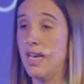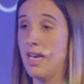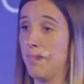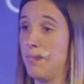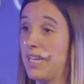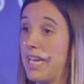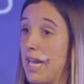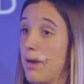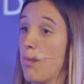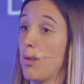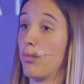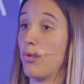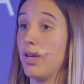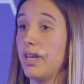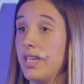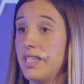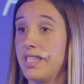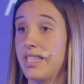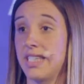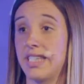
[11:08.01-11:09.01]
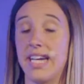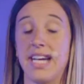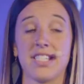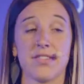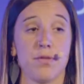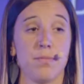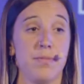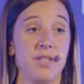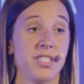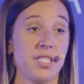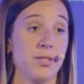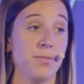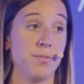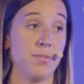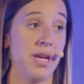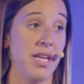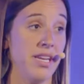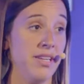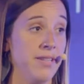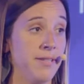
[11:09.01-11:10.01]
became a really successful
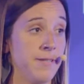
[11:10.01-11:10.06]
businessman.